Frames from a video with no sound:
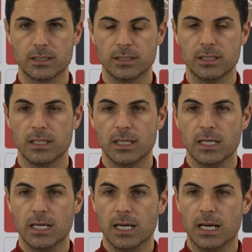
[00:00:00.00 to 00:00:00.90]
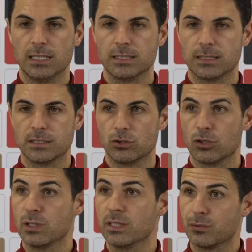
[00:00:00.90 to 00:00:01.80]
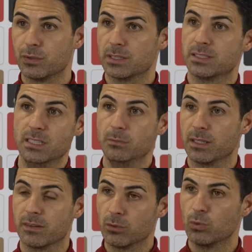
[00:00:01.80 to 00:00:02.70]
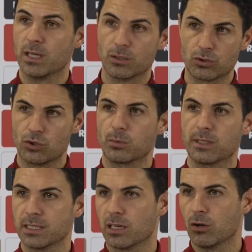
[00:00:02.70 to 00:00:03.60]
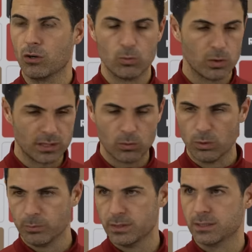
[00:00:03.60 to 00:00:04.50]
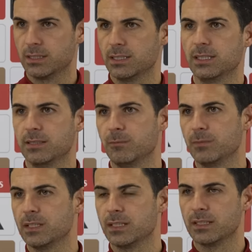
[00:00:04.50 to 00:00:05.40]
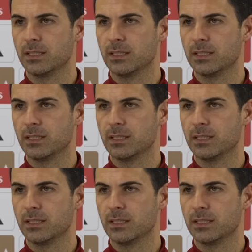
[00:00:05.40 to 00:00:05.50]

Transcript: and And it's not only the first team, but I think we are on track as a club. What the women um, did at